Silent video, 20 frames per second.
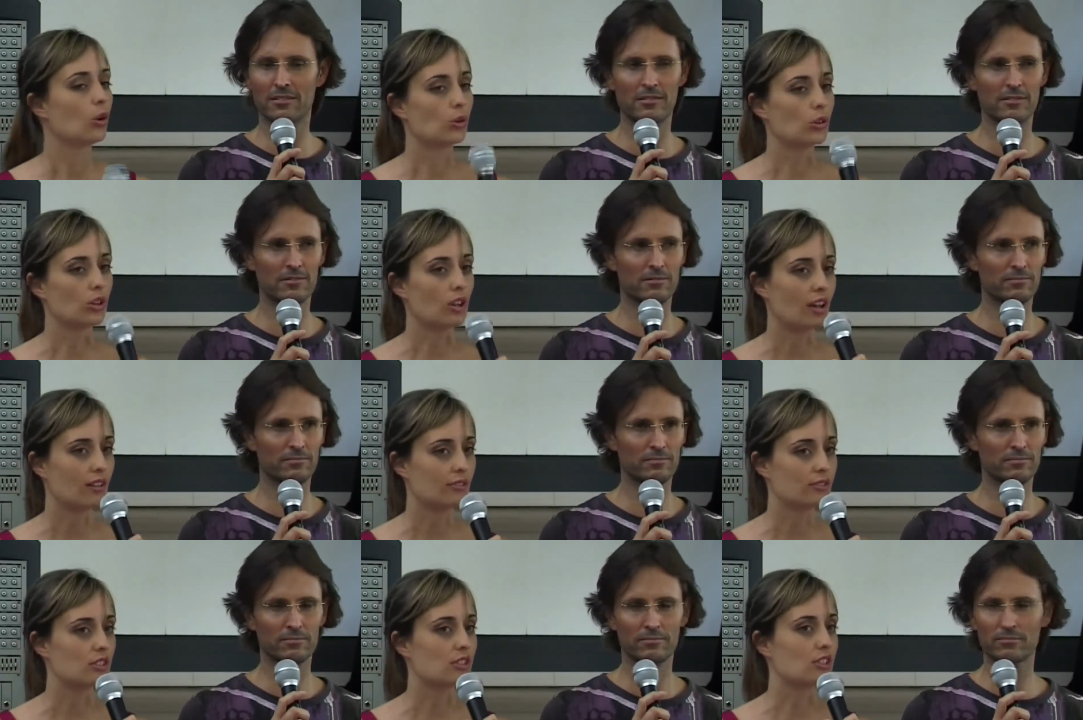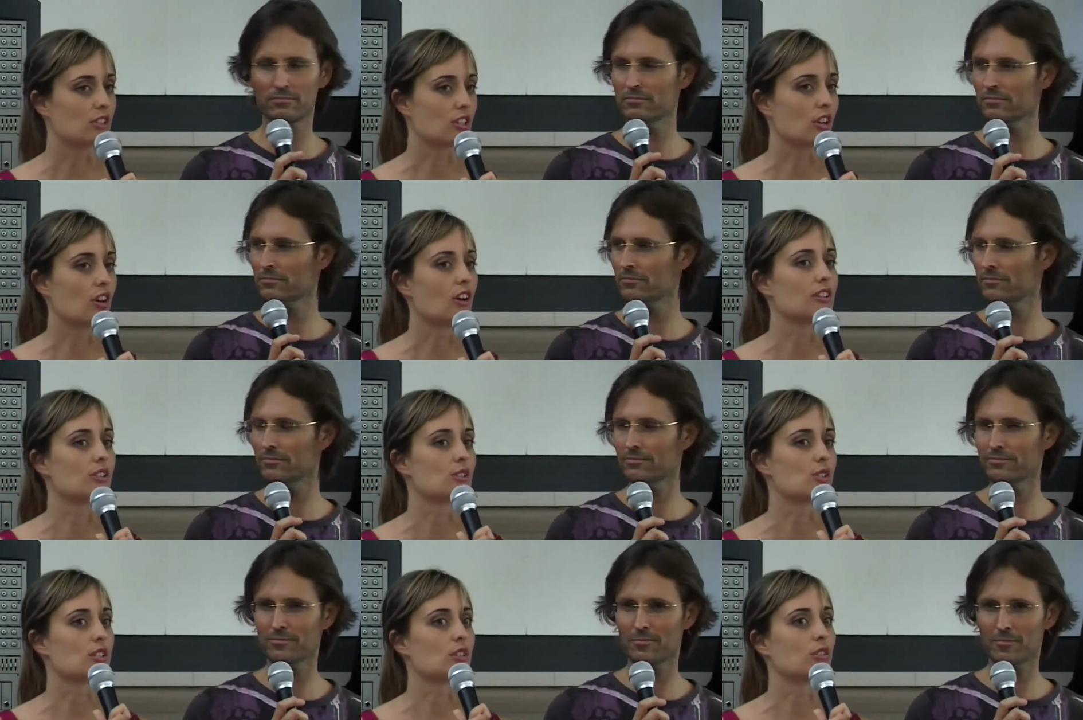Speaker 1: You have to
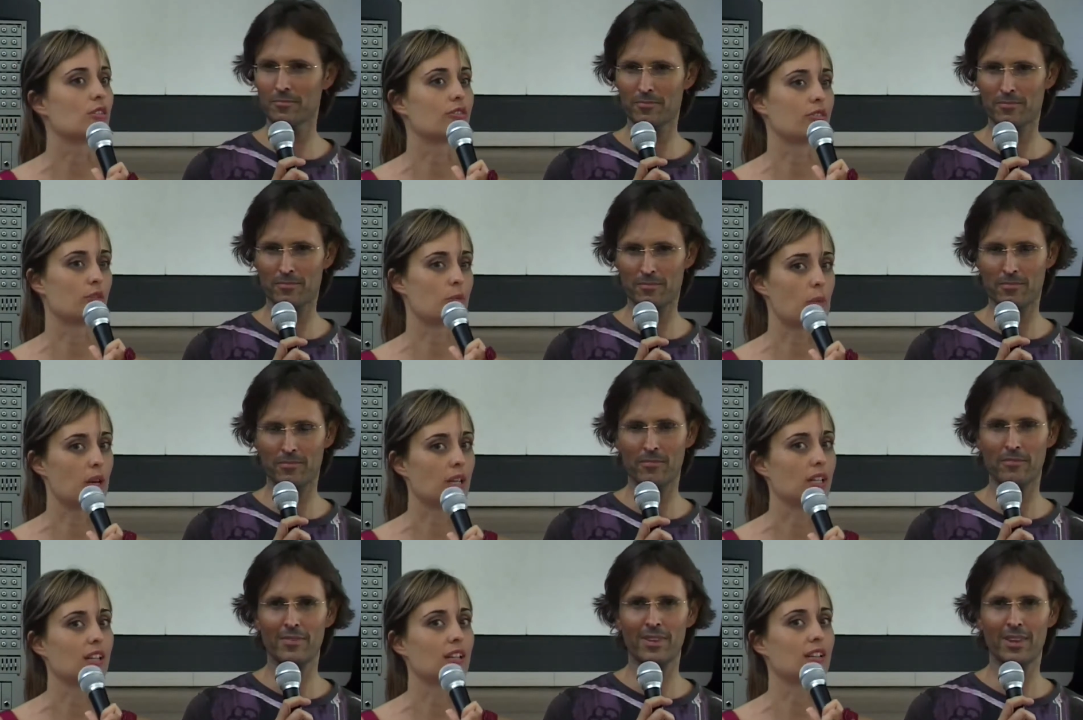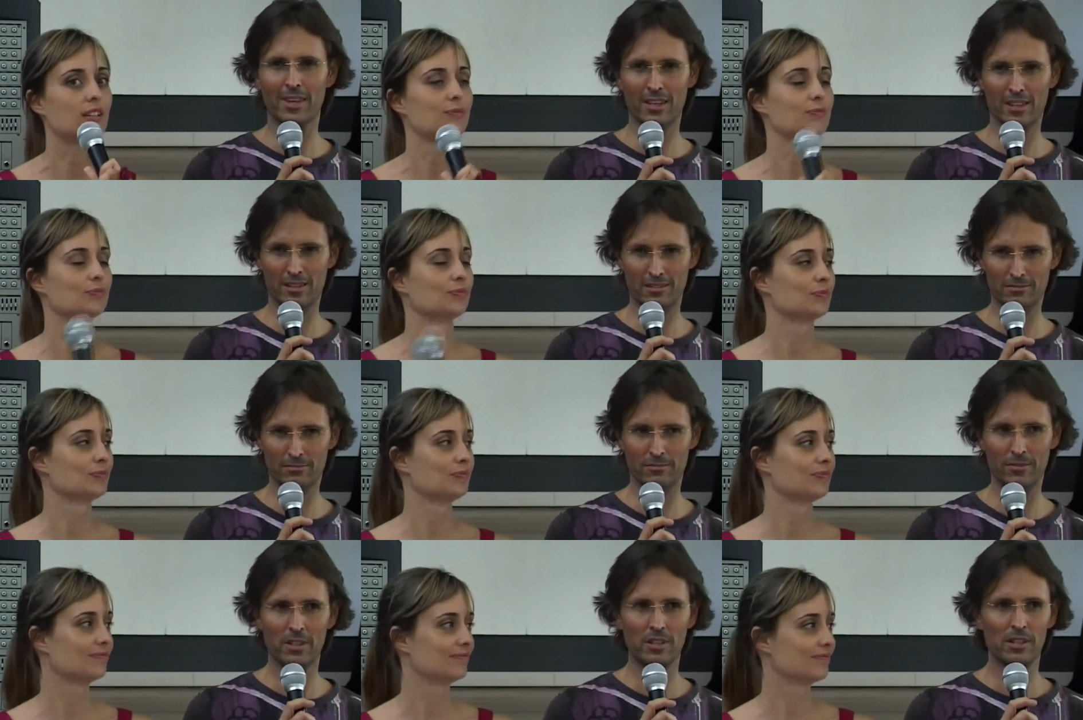deny yourself for money.
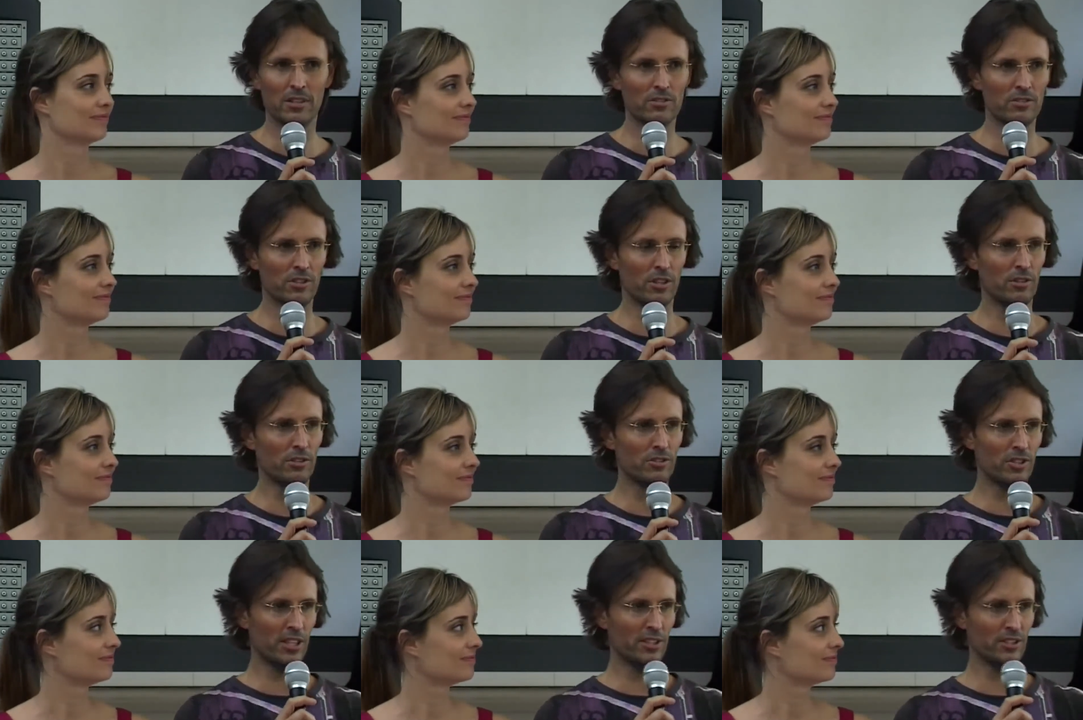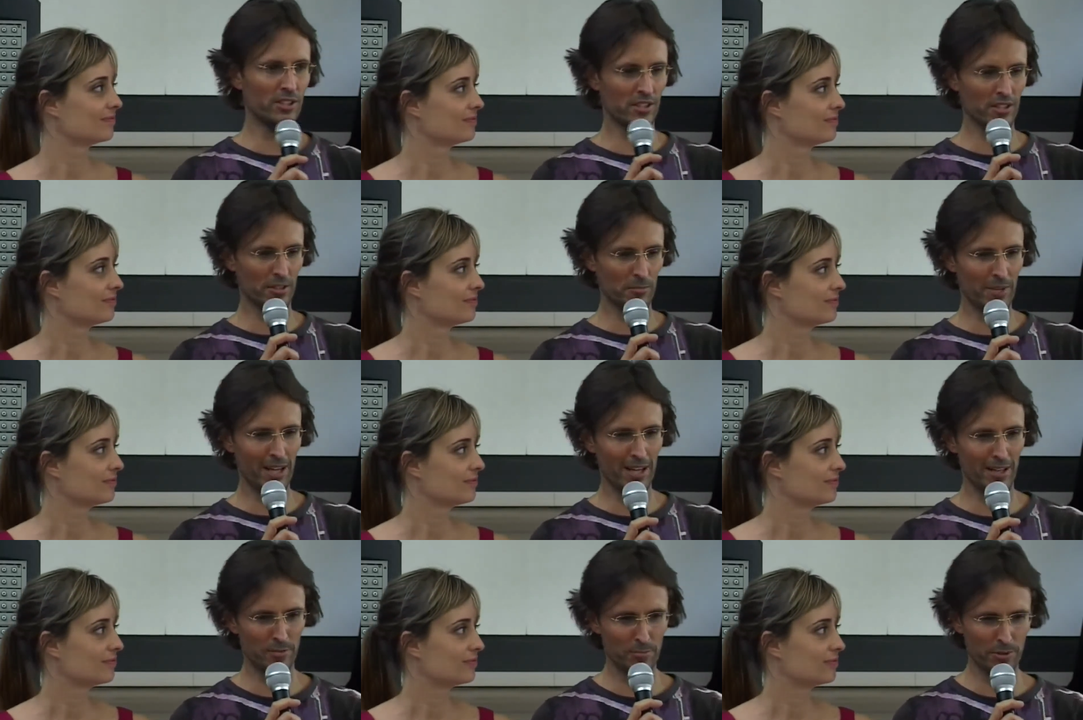
Speaker 2: So you're teaching
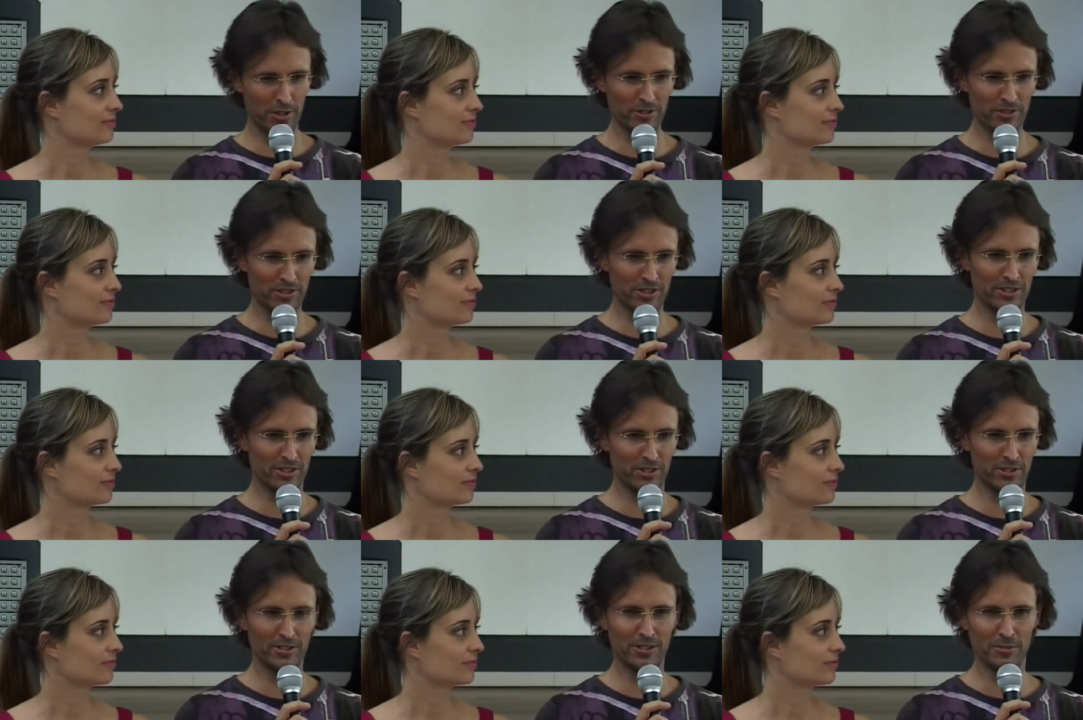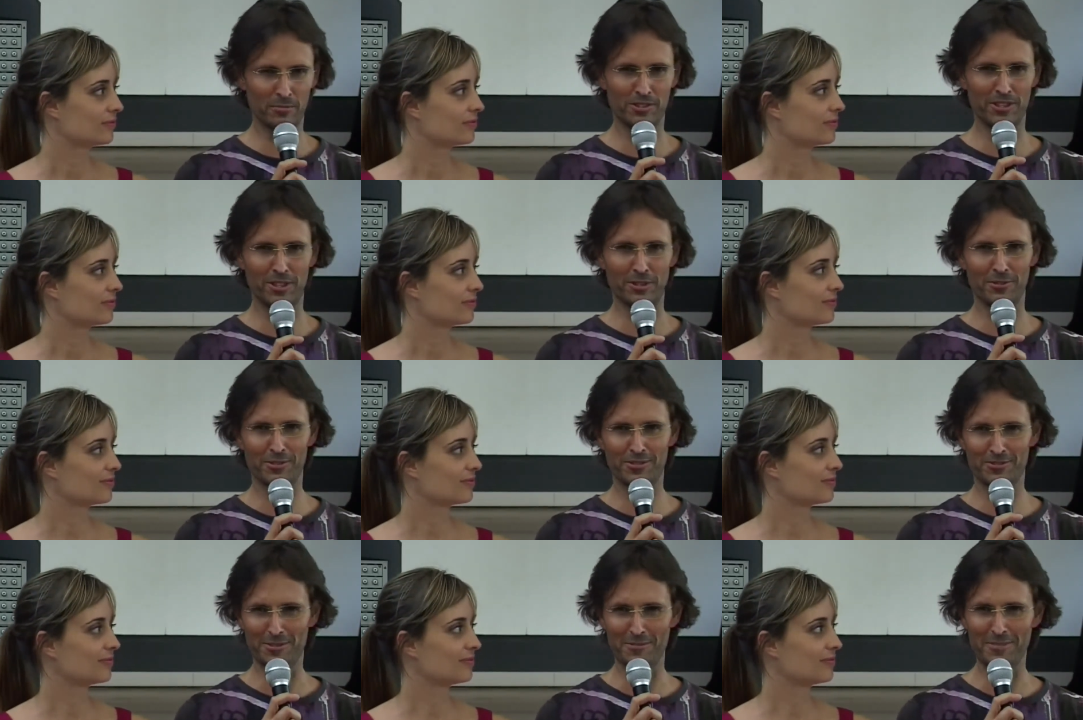them how to prostitute
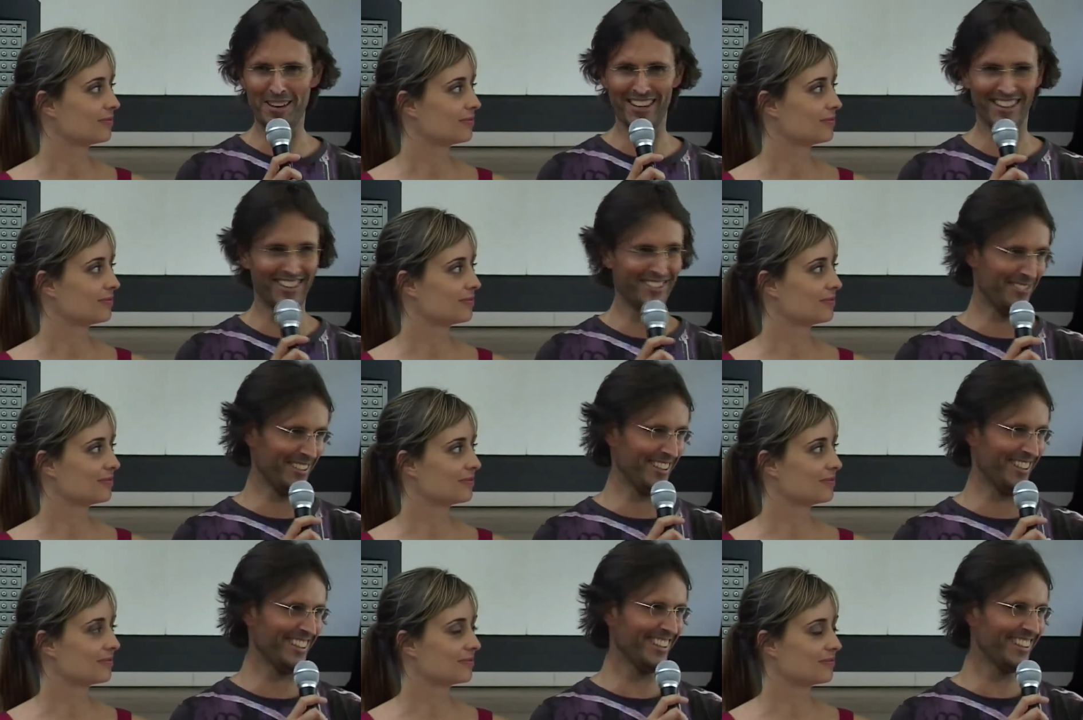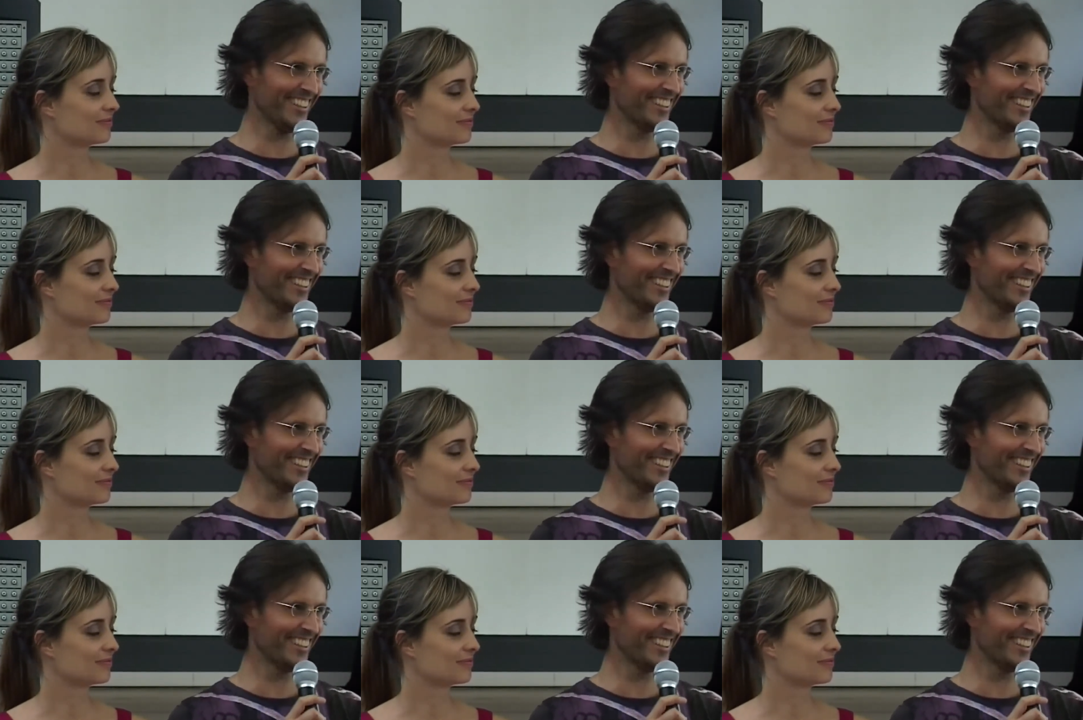themselves for money, really.